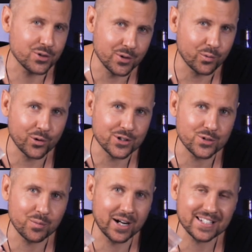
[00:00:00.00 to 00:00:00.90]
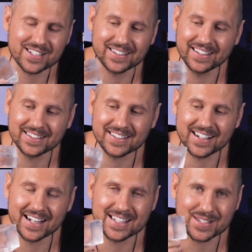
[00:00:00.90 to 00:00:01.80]
shouldn't worry too much that
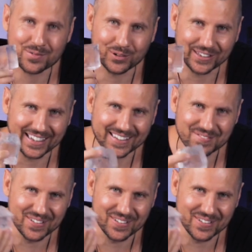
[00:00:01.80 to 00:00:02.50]
ice will get